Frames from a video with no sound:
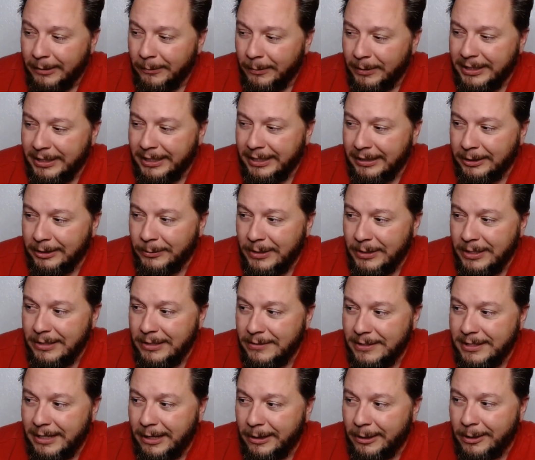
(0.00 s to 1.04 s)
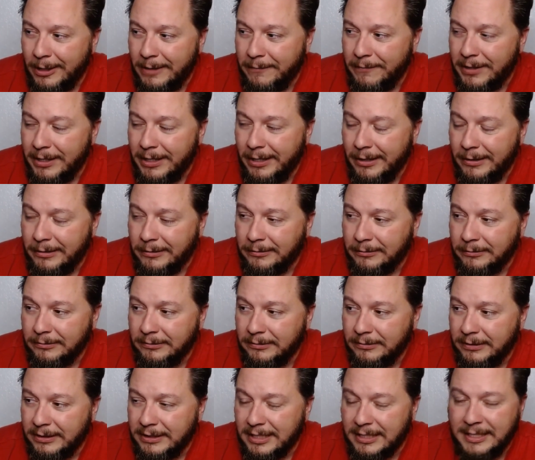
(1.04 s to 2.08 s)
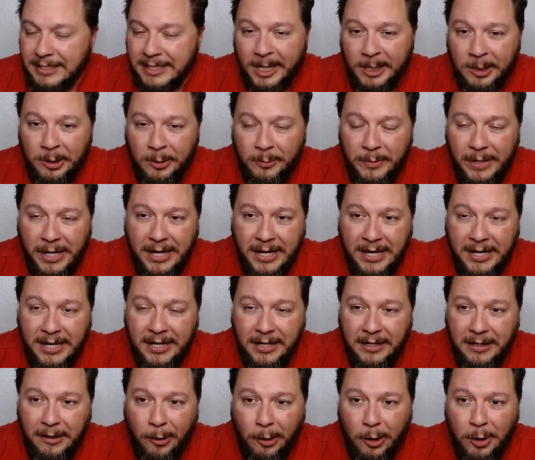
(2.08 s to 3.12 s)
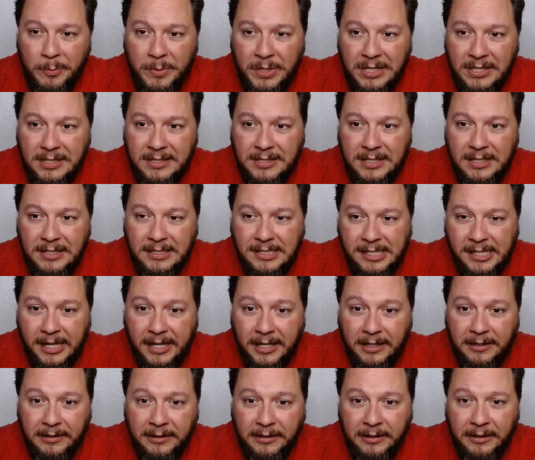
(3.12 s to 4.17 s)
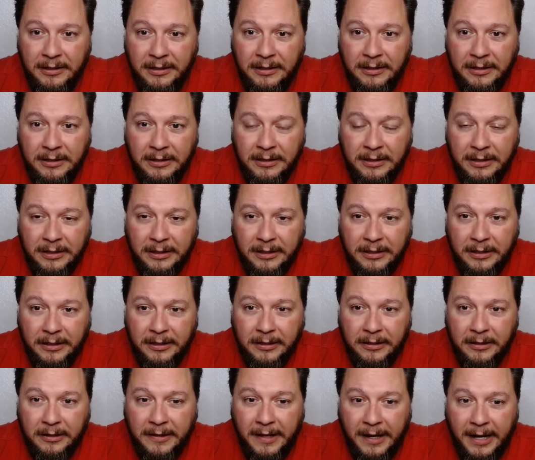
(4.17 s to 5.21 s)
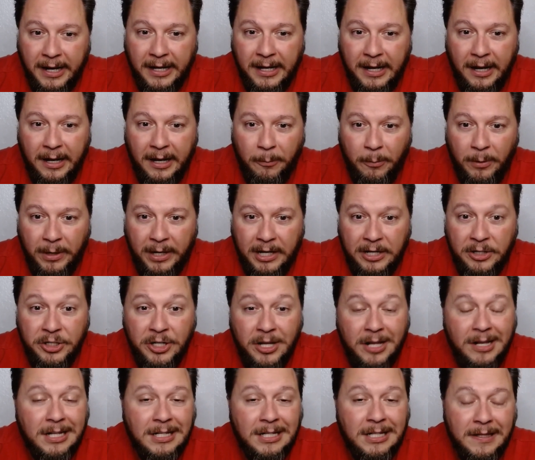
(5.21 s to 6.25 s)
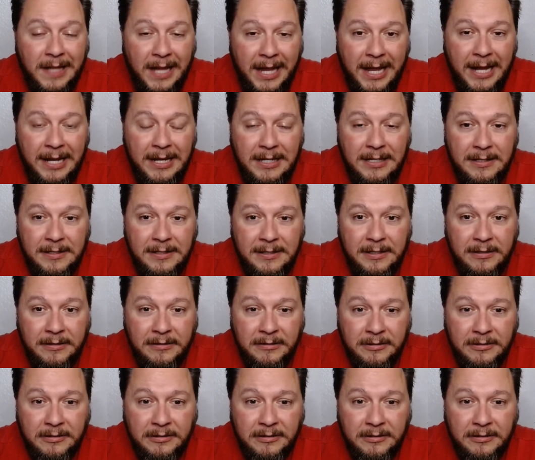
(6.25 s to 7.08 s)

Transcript: What the hell do I use now? I don't even know. It's a tailor-made RBZ set that I got when I shot into the 80s.